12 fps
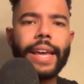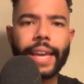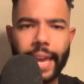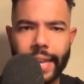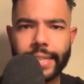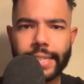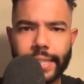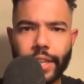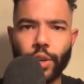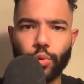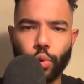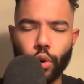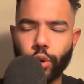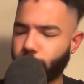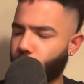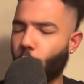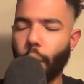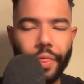Kansas City
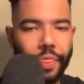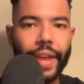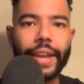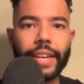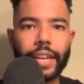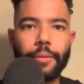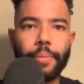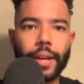Royals, what they did?